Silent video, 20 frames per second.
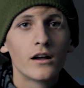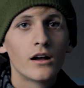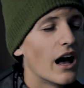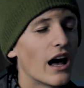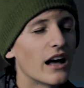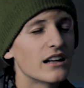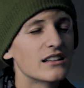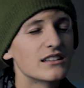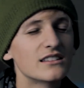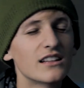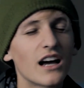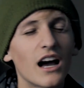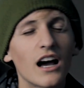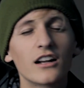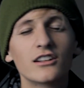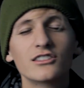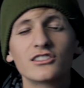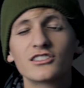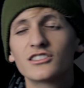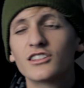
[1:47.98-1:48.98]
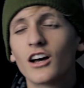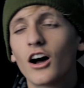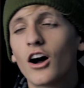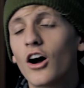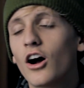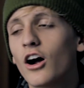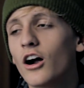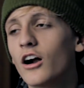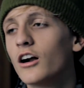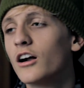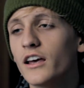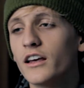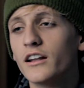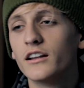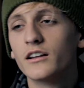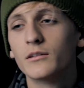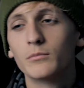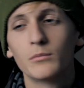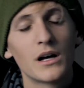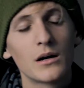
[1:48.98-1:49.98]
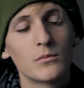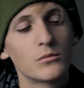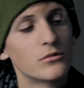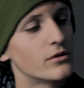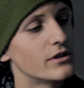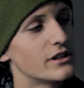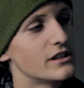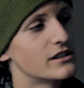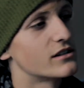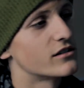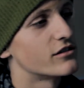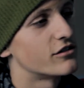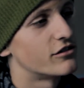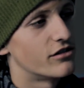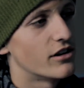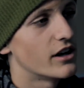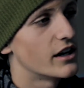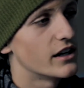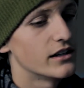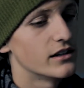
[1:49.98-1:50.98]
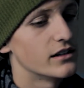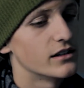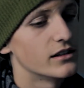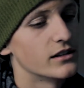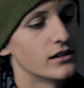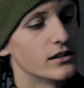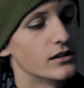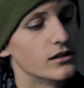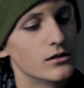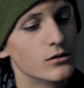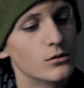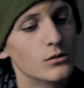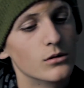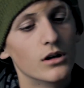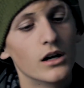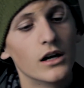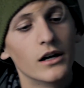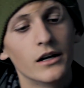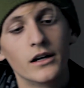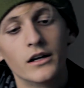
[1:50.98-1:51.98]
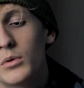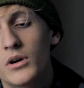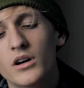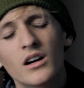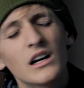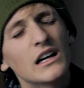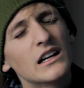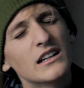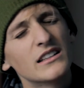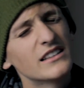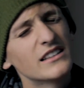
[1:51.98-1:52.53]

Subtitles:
had a dinosaur, and the memories are fading away. But